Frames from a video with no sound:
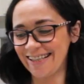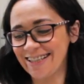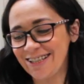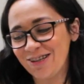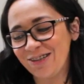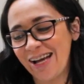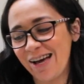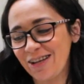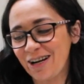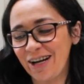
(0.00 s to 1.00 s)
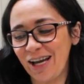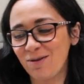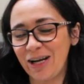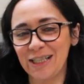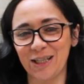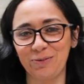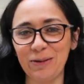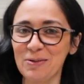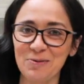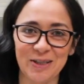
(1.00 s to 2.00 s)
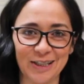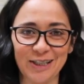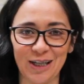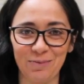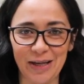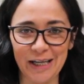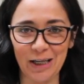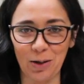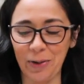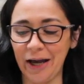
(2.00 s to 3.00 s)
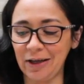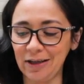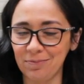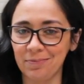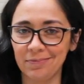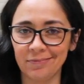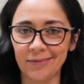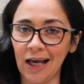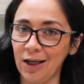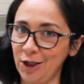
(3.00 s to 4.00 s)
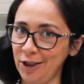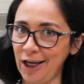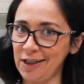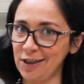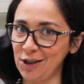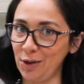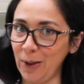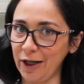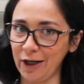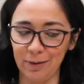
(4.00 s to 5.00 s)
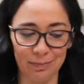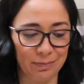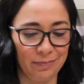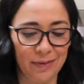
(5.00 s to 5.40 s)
So now that our egg whites are whipped, we're gonna start making our batter. Good cake starts with butter.